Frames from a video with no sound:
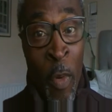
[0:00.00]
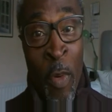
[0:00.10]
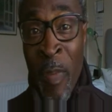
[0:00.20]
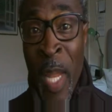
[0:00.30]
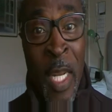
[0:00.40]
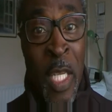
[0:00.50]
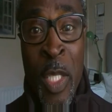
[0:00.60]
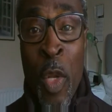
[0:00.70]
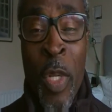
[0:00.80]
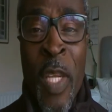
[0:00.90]
or owner of land
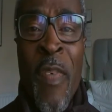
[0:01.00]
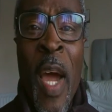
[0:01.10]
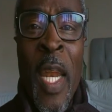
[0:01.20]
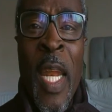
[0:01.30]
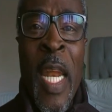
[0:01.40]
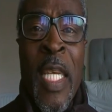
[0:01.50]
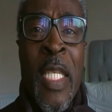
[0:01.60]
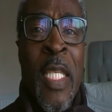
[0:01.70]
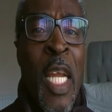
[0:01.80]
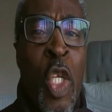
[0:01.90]
is not defined in any
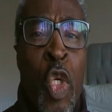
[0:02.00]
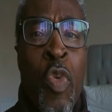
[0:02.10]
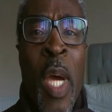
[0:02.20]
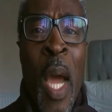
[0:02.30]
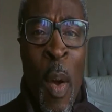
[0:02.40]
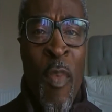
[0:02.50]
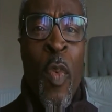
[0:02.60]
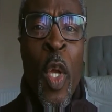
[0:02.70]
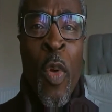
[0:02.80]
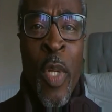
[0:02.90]
statute.
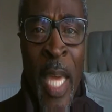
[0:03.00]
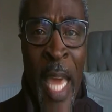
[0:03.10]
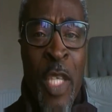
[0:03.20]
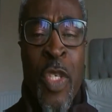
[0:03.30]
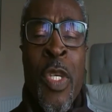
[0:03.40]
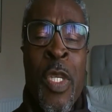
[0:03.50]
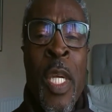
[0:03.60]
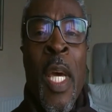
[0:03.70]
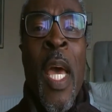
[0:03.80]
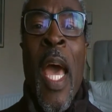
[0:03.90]
However, we go to
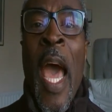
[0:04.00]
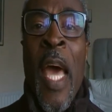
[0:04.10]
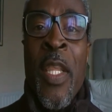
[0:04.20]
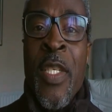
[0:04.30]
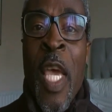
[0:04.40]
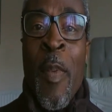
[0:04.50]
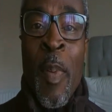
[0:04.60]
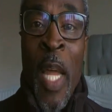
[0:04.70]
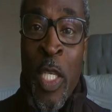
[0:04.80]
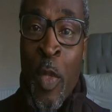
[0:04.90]
cases, and the same
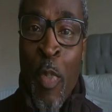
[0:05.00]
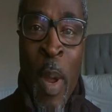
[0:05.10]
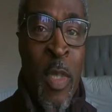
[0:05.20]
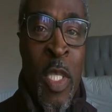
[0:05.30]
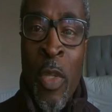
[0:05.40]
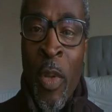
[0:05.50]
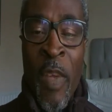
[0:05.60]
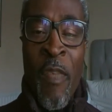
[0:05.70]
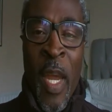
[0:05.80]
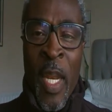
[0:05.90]
applies to premises, not
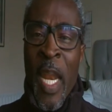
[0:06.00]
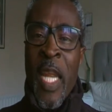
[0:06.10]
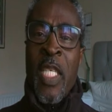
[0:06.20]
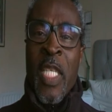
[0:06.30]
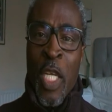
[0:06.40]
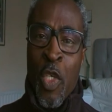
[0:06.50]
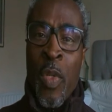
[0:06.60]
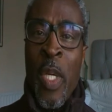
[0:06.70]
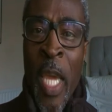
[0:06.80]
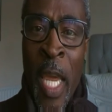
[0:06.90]
defined in any
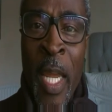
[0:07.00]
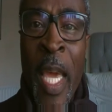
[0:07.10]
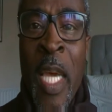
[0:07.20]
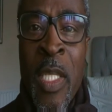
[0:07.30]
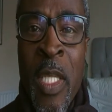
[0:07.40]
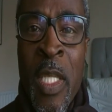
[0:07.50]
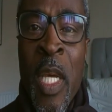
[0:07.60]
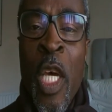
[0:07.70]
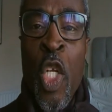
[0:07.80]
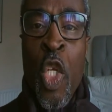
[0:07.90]
statute. Again,
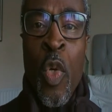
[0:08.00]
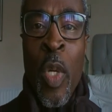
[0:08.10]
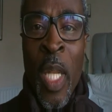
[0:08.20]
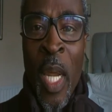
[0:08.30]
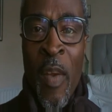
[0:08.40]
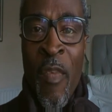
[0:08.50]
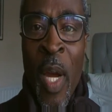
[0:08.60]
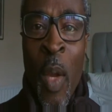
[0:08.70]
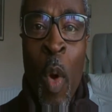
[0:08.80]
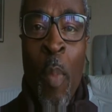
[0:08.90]
cases do
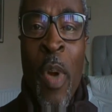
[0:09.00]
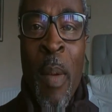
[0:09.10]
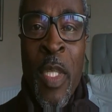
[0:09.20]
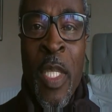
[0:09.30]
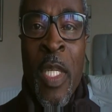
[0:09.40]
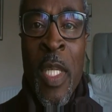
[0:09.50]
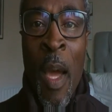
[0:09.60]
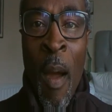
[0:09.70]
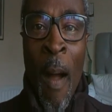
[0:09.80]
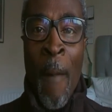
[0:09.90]
clarify what premises
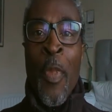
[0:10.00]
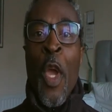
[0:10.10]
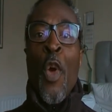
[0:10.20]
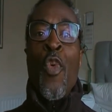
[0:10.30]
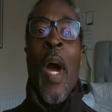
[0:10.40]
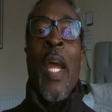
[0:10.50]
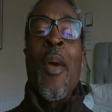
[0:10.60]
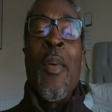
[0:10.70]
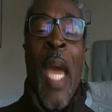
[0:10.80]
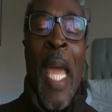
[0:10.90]
are.
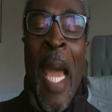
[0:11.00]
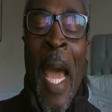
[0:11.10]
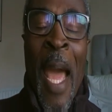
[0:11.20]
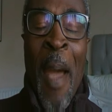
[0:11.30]
Right, okay,